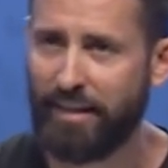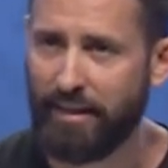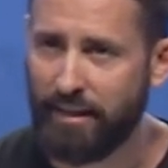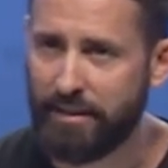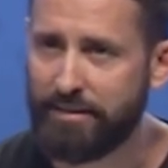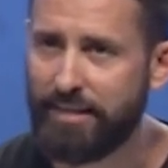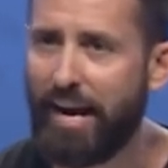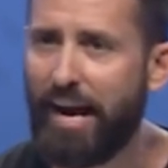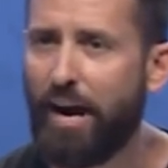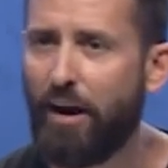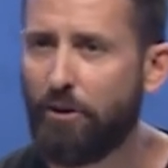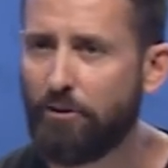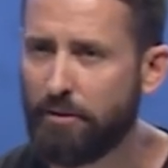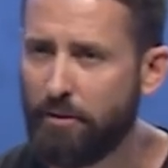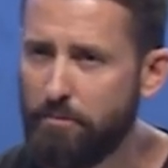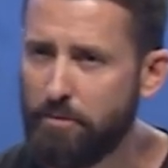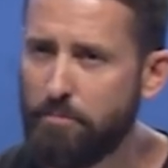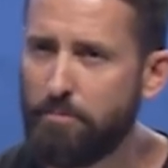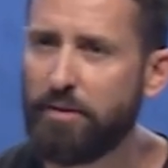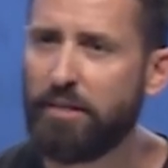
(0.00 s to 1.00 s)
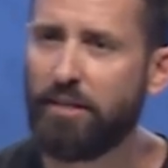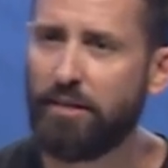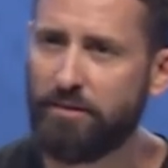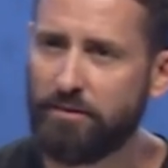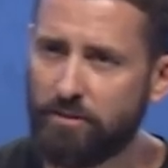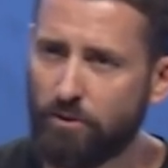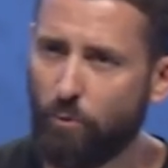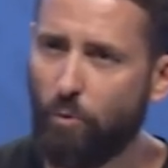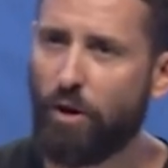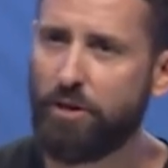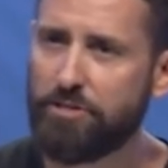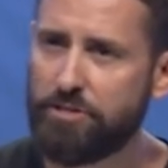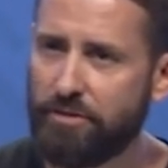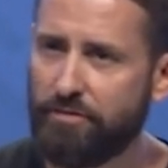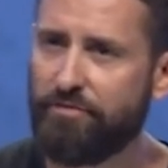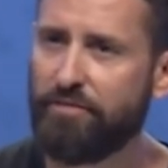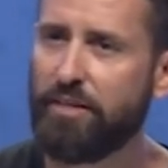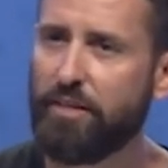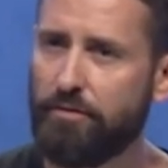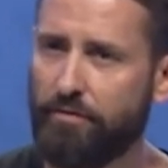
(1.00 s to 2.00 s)
and a towel. Let me begin to wash the
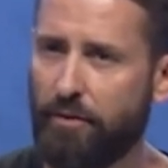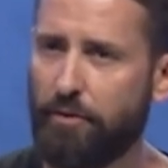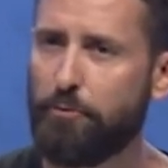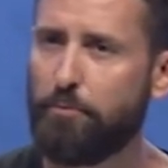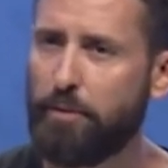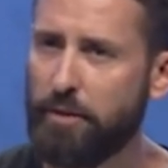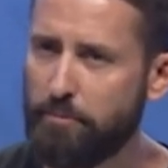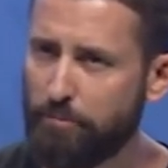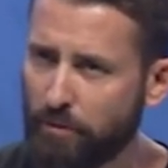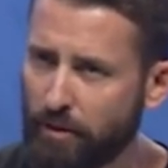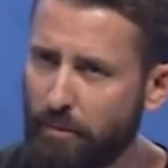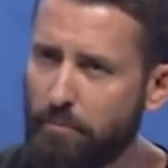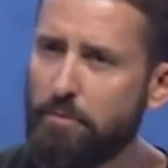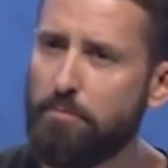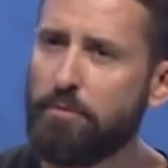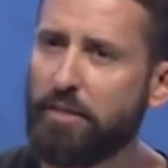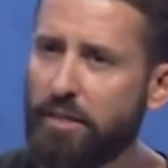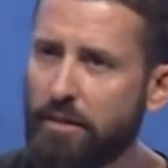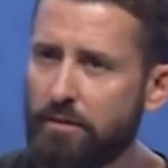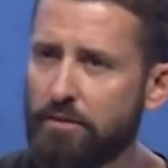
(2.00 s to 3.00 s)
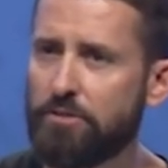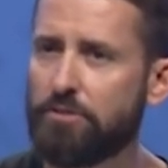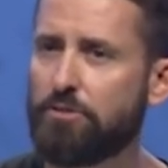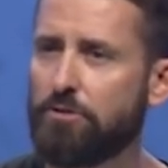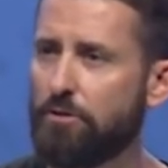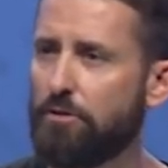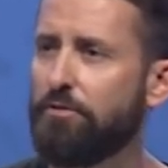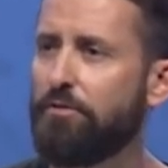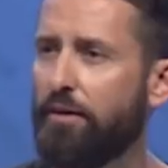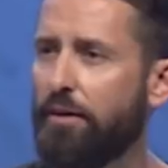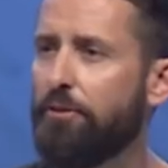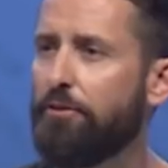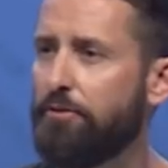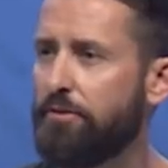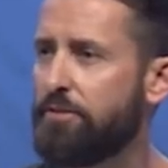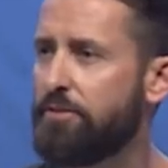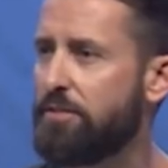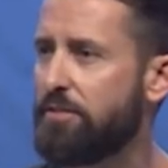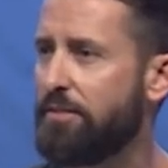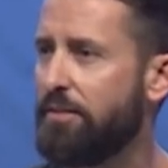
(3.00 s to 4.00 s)
feet of other people. Let me begin to serve
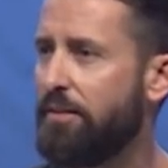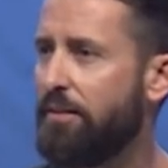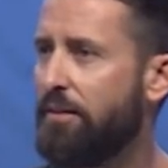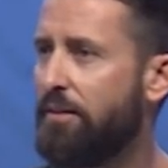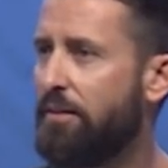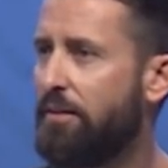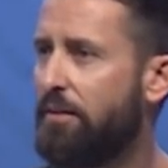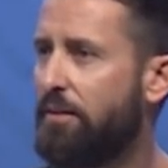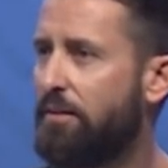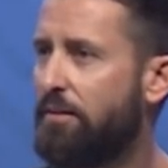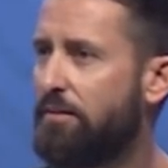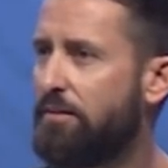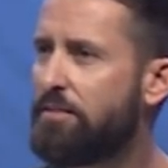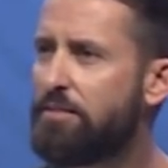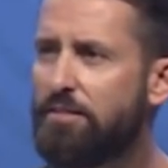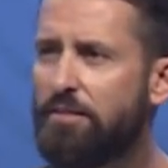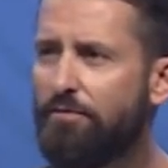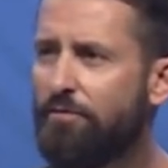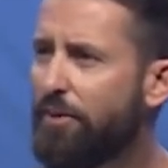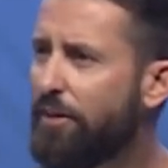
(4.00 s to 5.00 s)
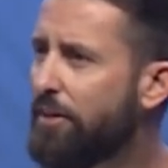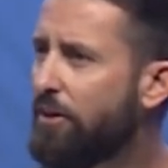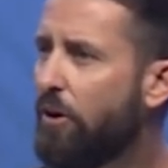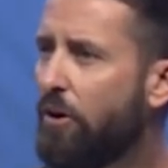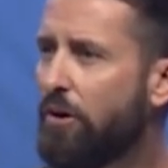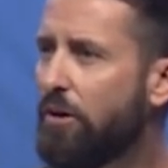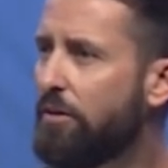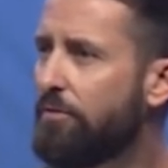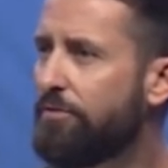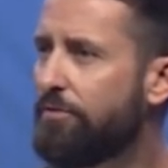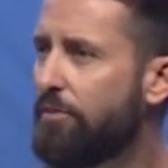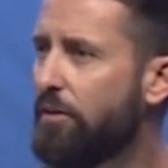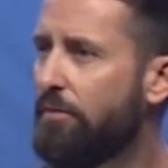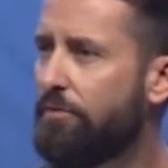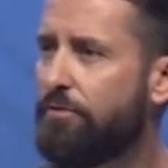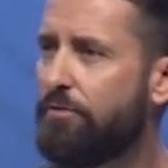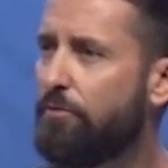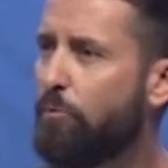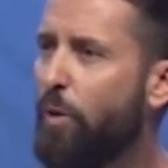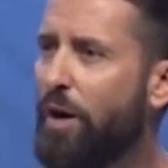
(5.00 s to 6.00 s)
others. This is the very heart of,
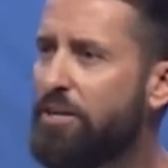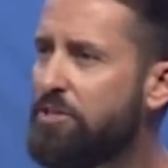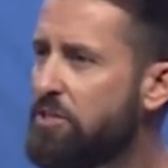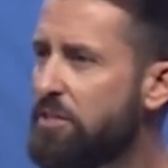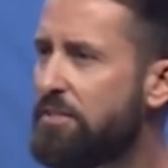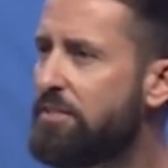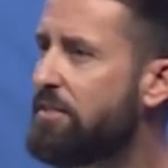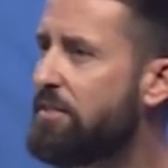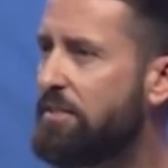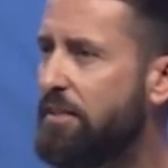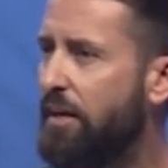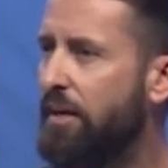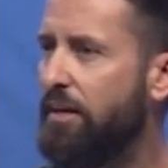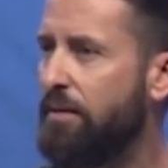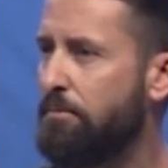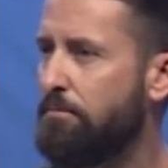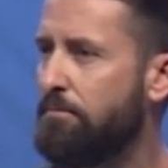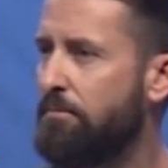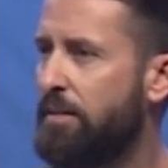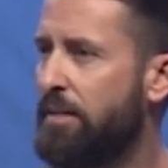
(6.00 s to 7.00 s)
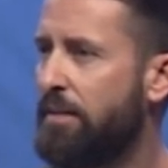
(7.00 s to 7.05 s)
of why Jesus came.